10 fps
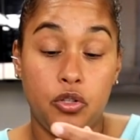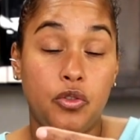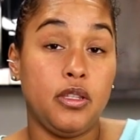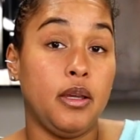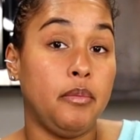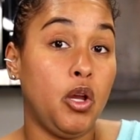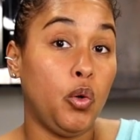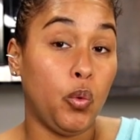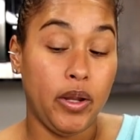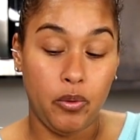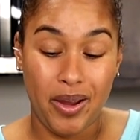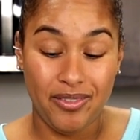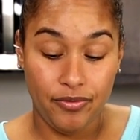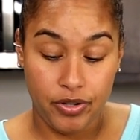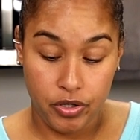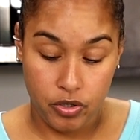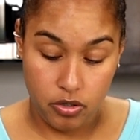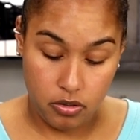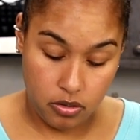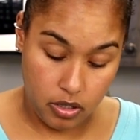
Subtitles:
do some red wine vinegar.